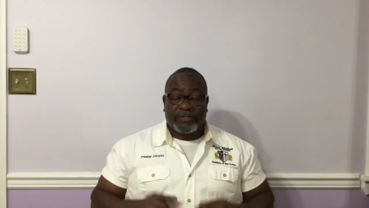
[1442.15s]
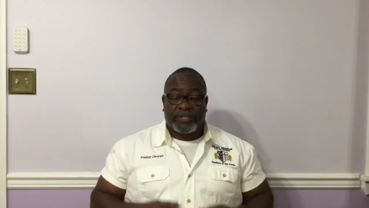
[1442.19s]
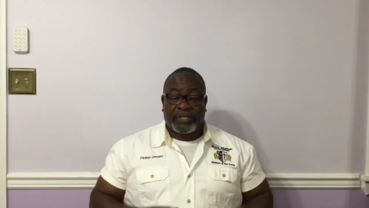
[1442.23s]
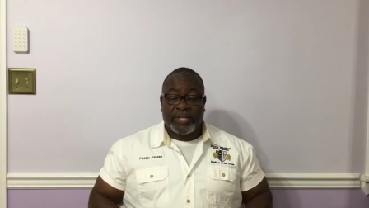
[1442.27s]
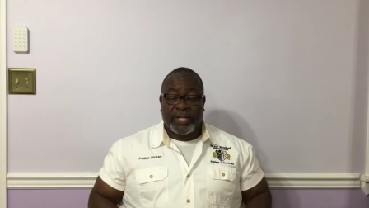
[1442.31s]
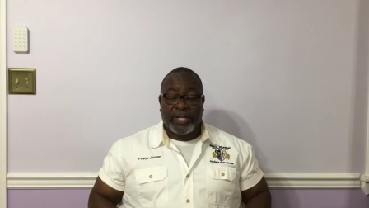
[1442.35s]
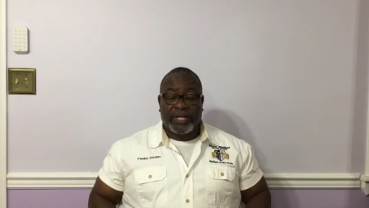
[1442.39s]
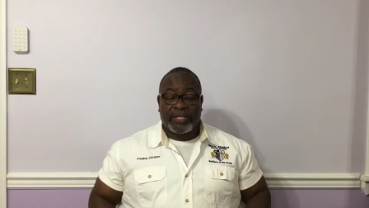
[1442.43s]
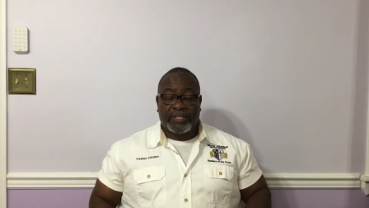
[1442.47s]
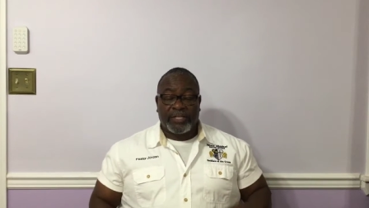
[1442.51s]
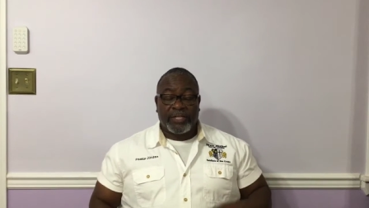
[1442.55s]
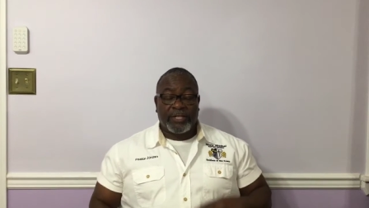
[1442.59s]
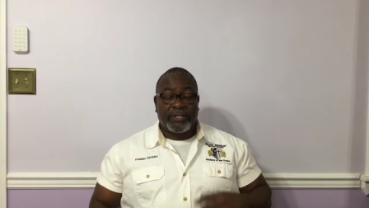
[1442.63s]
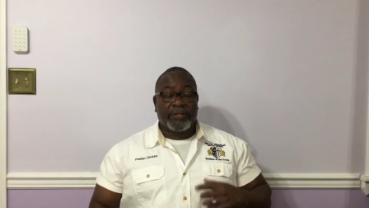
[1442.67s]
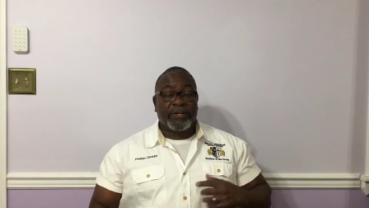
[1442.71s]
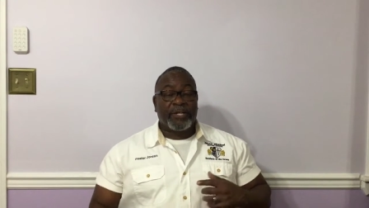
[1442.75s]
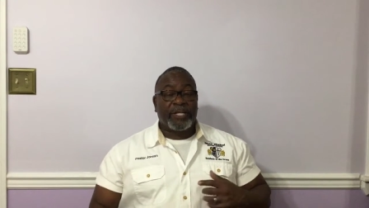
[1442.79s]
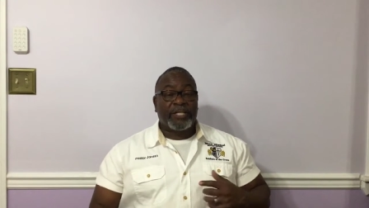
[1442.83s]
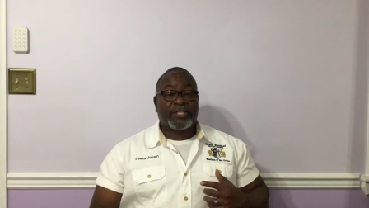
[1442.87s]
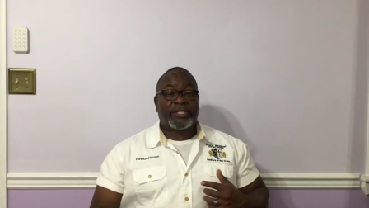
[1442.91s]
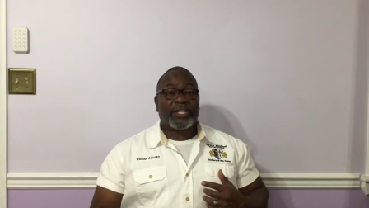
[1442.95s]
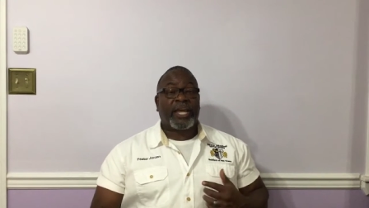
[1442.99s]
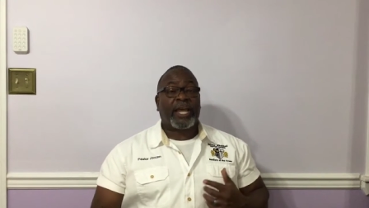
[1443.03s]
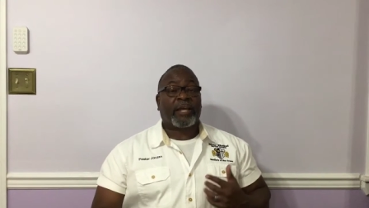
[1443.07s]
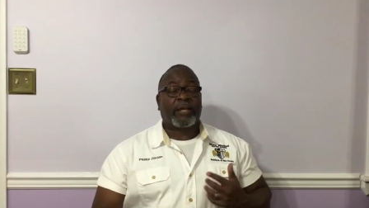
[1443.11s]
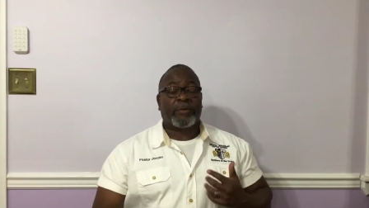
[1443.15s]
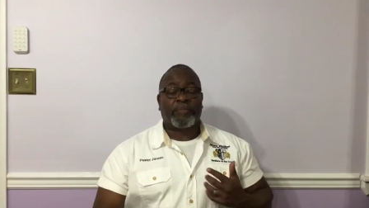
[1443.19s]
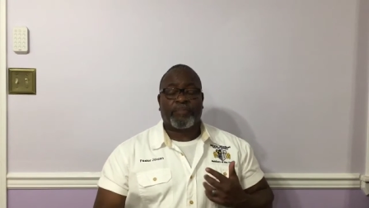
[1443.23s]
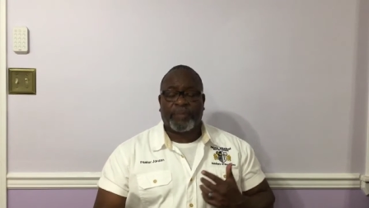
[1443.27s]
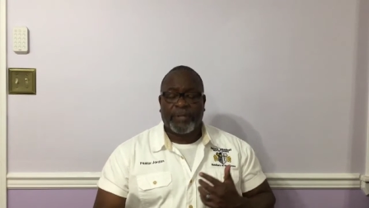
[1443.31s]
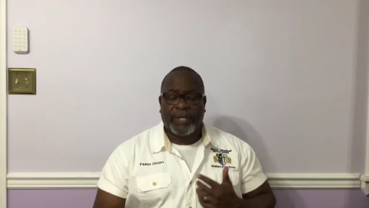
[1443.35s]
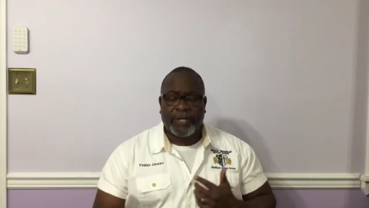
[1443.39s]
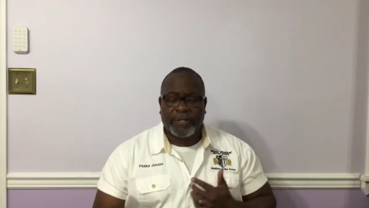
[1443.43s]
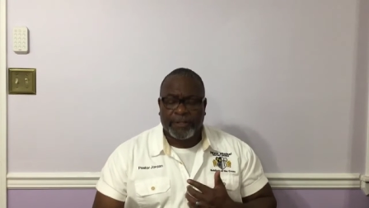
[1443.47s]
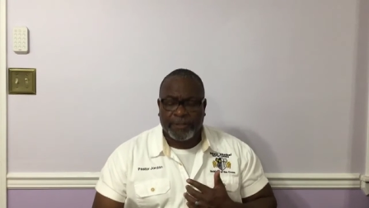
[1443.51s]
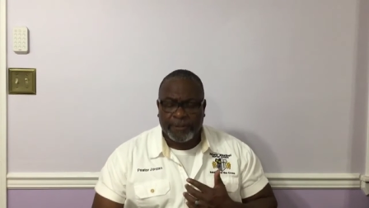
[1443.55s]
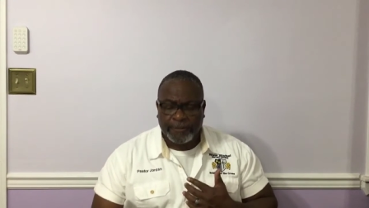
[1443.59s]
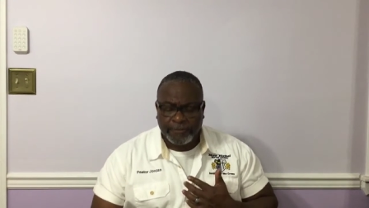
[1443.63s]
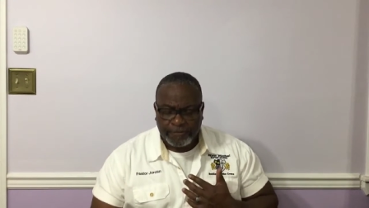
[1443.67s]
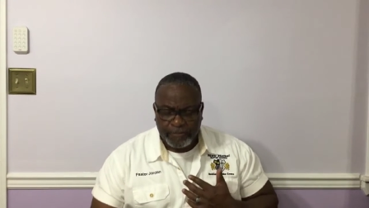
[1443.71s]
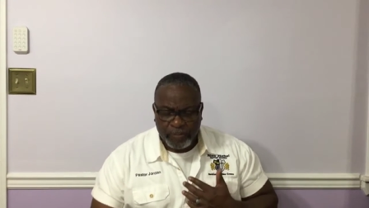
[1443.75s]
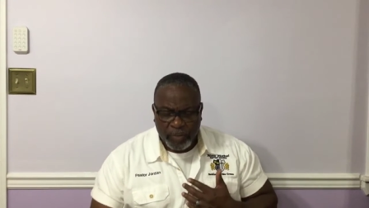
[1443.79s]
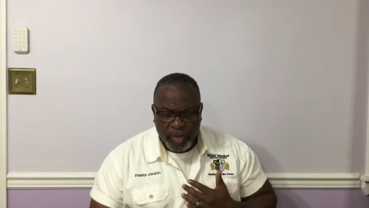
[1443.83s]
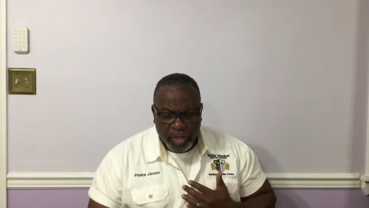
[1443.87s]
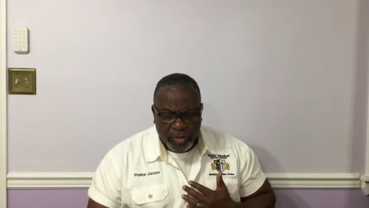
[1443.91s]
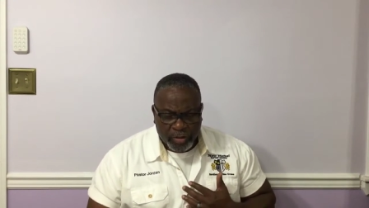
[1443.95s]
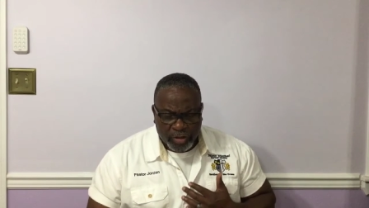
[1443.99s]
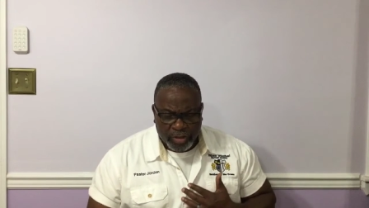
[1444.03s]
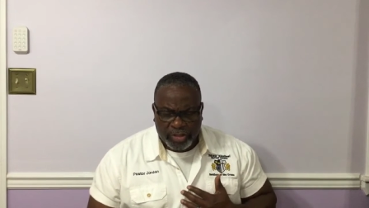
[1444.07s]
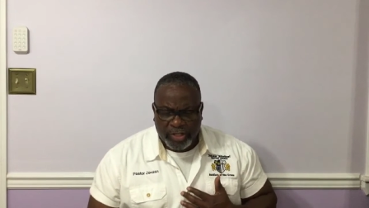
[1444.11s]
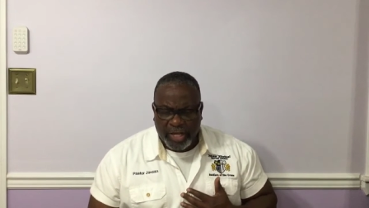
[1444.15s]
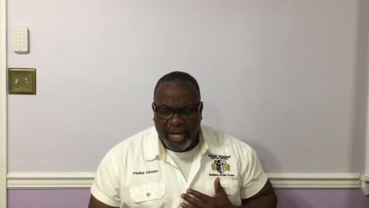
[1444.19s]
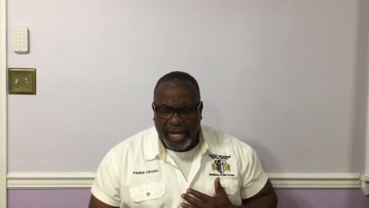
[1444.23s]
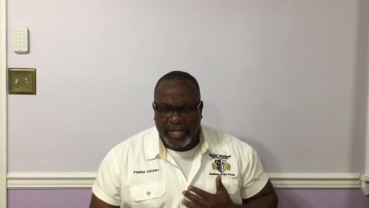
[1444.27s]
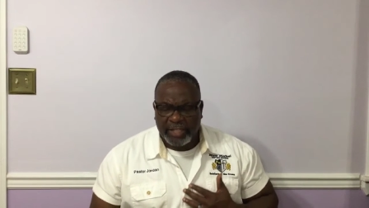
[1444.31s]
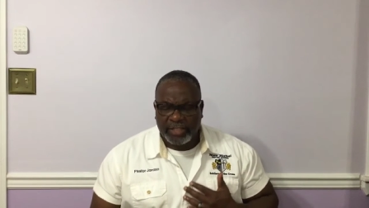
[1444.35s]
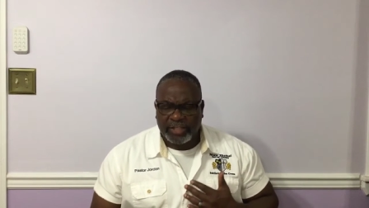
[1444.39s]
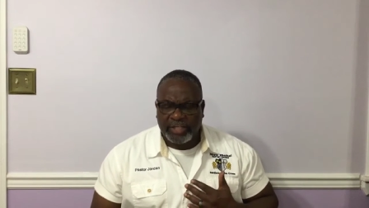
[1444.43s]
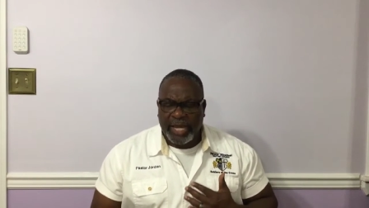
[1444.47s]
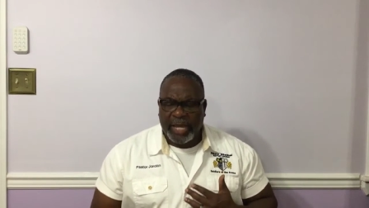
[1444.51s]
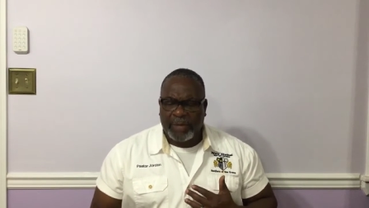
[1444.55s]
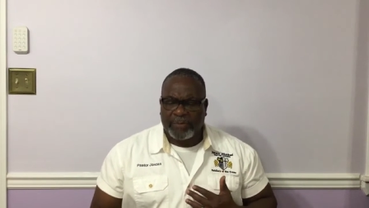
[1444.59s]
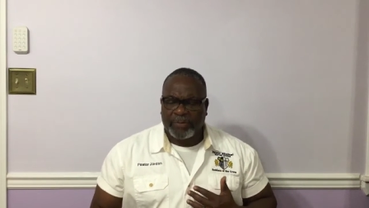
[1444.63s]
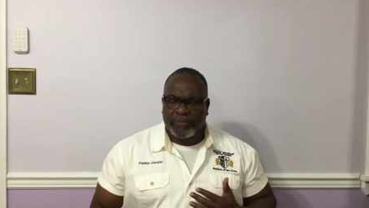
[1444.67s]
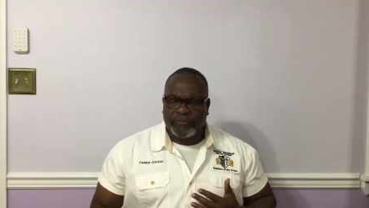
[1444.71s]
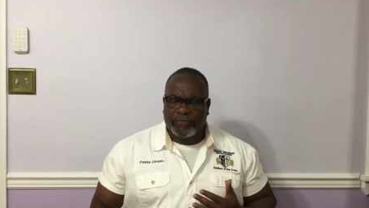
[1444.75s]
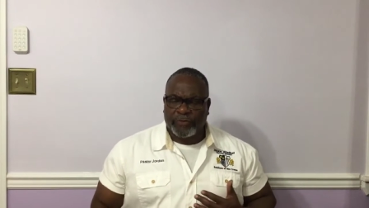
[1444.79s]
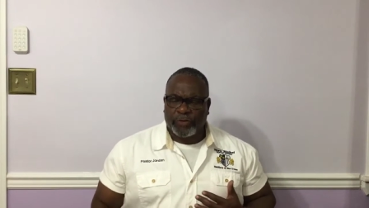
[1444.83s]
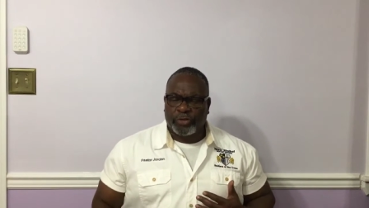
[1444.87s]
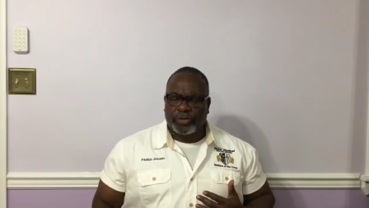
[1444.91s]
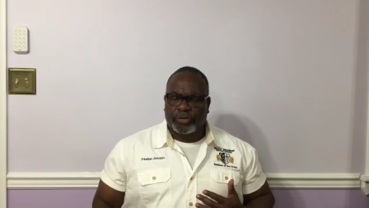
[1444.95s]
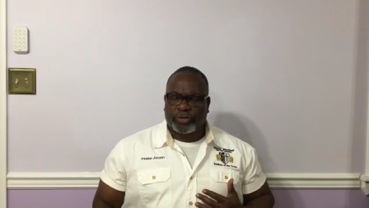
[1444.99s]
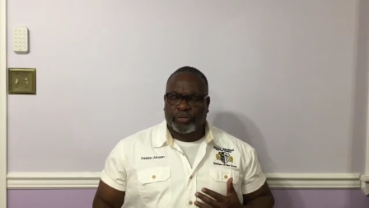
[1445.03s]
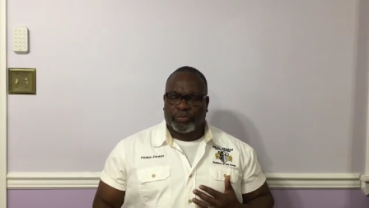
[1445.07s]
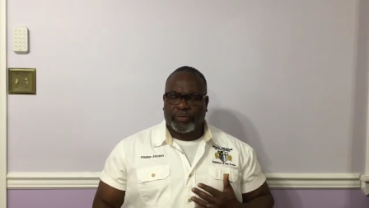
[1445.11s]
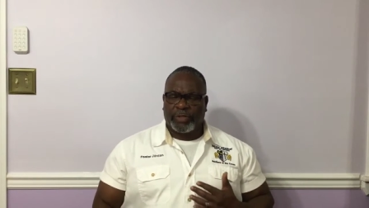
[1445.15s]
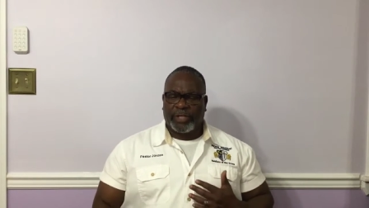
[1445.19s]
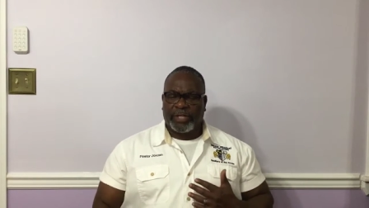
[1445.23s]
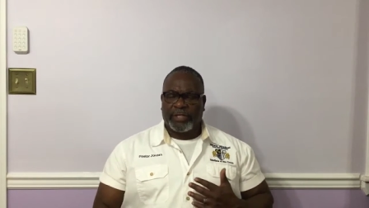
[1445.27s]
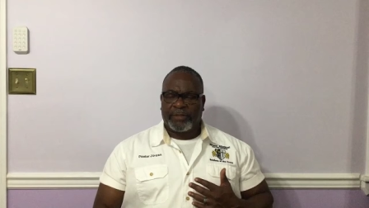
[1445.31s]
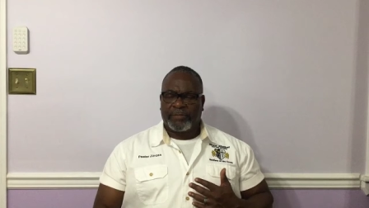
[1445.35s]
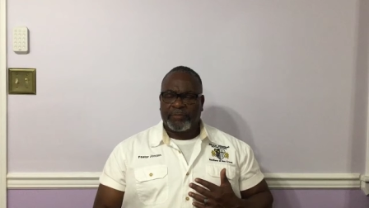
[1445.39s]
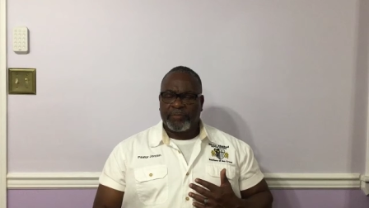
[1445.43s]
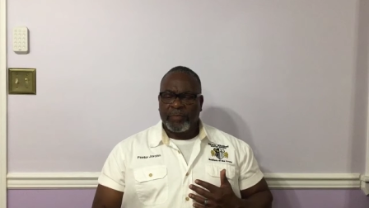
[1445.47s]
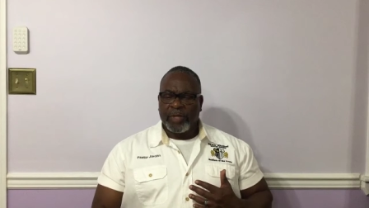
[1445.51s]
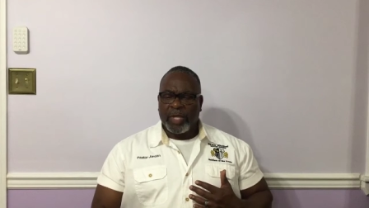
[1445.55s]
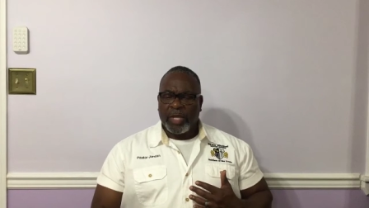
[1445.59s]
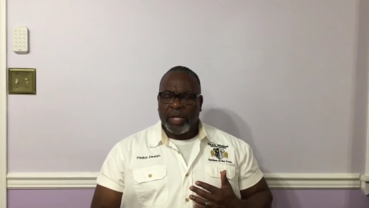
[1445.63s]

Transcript: says here in Second Peter, the second chapter, verse 3,